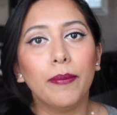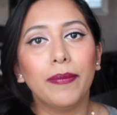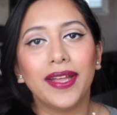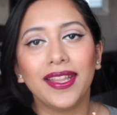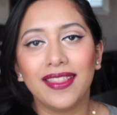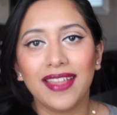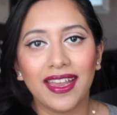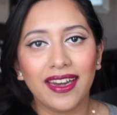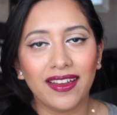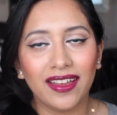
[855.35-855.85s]

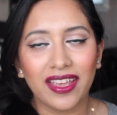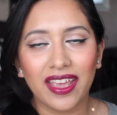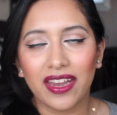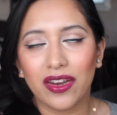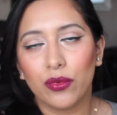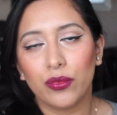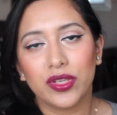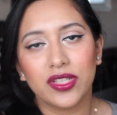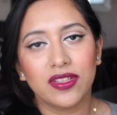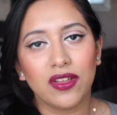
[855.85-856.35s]
But then
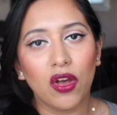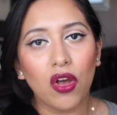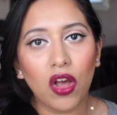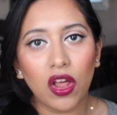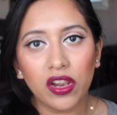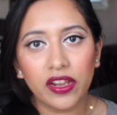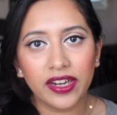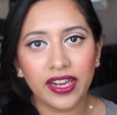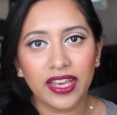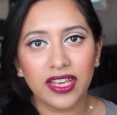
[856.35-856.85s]
again, it was the
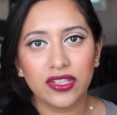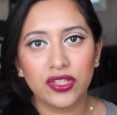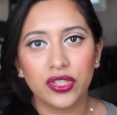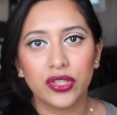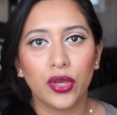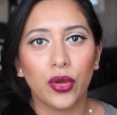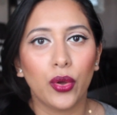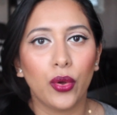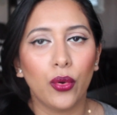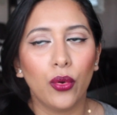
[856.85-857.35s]
holidays,
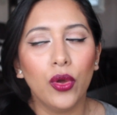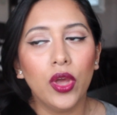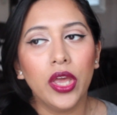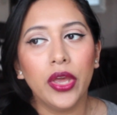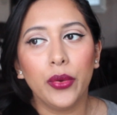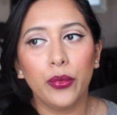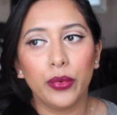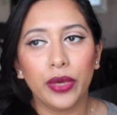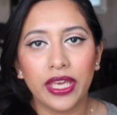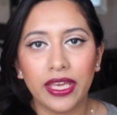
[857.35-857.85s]
so
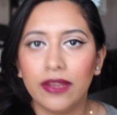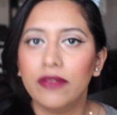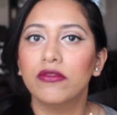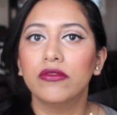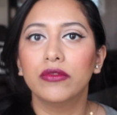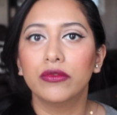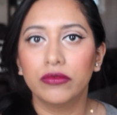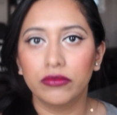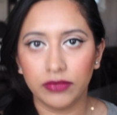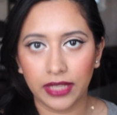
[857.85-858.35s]
we
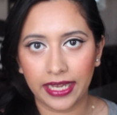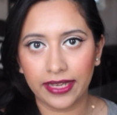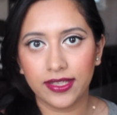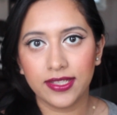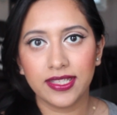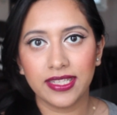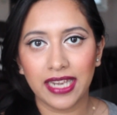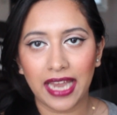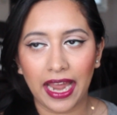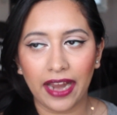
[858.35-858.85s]

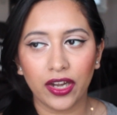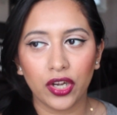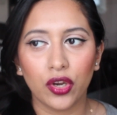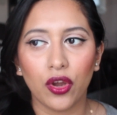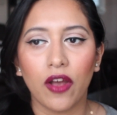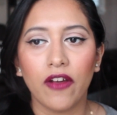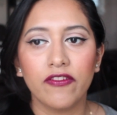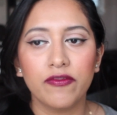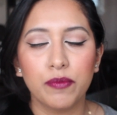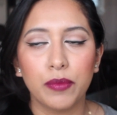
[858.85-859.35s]
like slacked
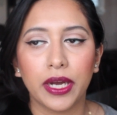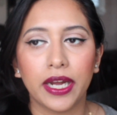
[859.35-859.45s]
off.